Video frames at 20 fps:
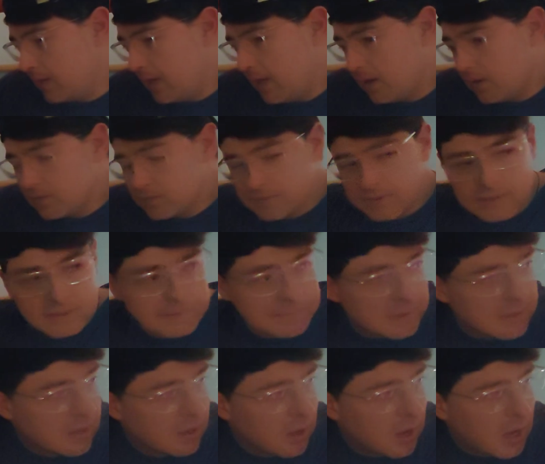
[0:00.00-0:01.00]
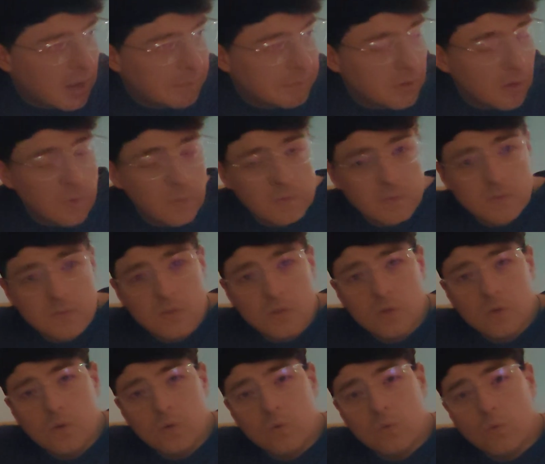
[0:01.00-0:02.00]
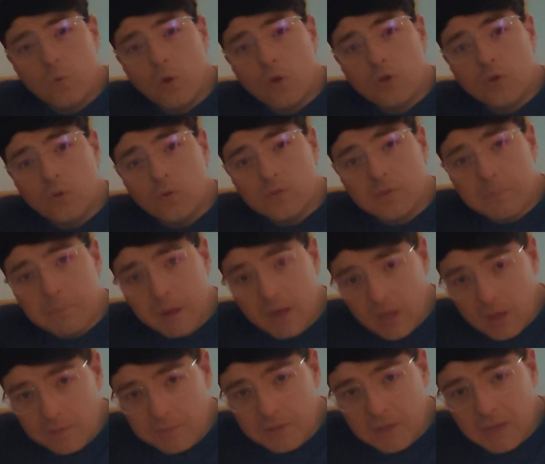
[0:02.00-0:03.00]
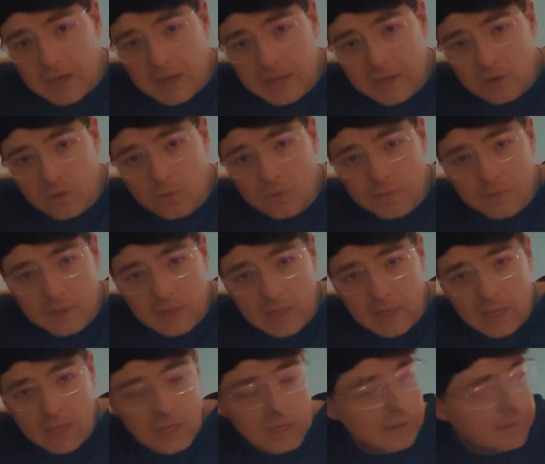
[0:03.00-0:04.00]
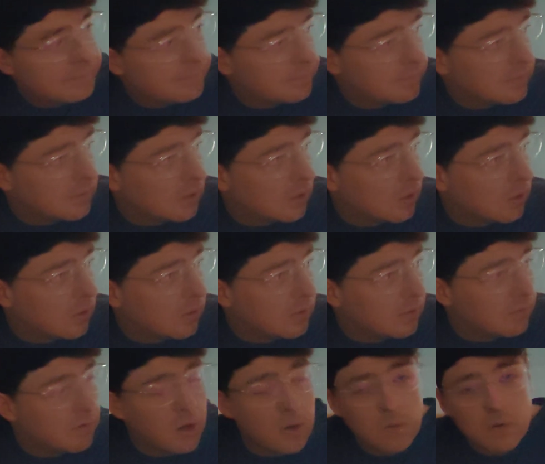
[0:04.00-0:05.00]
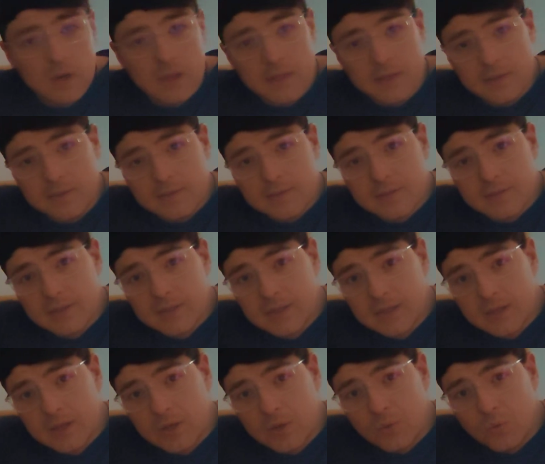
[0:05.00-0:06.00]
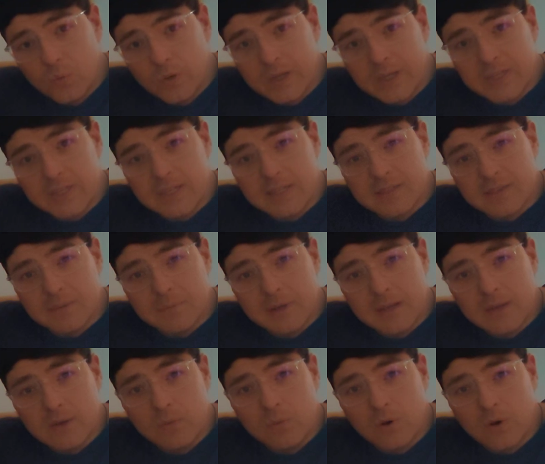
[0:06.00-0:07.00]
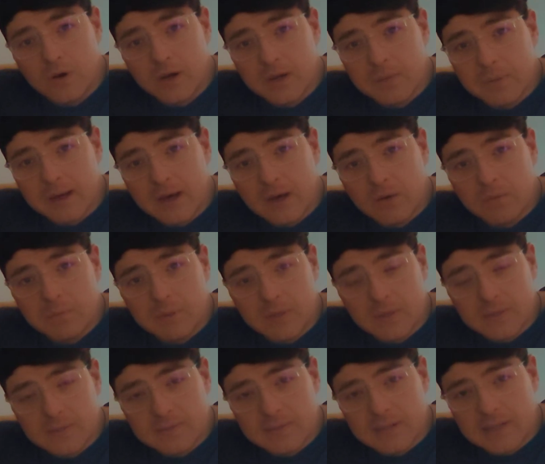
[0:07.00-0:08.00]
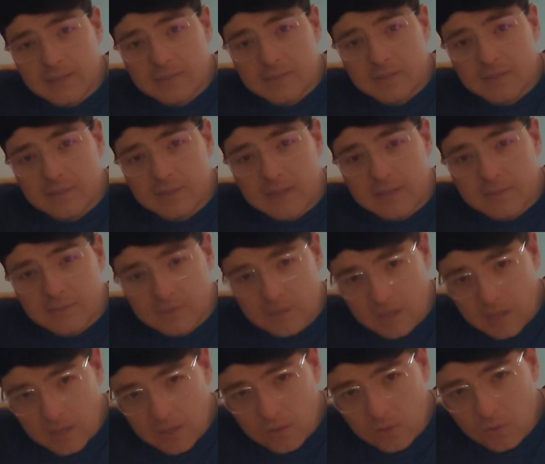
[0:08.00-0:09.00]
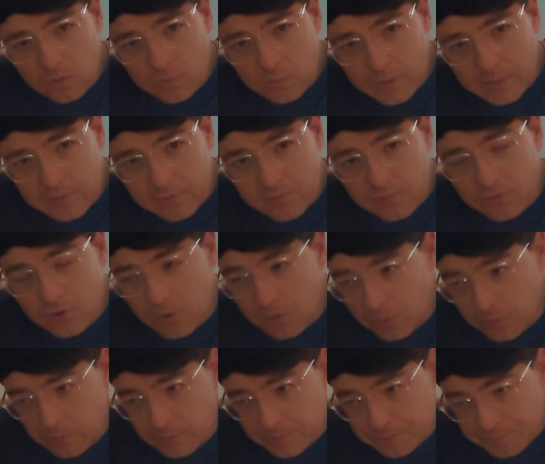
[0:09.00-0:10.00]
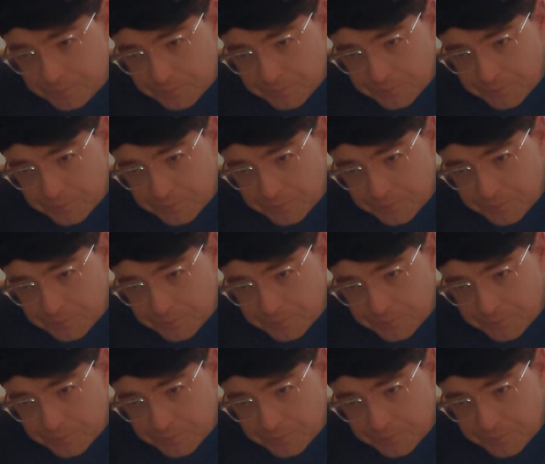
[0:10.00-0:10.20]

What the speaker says: yeah, lots of things happening. I'm going to do some perf cutting on the Roland, which is I'm a little worried about because that's the cut all the way through.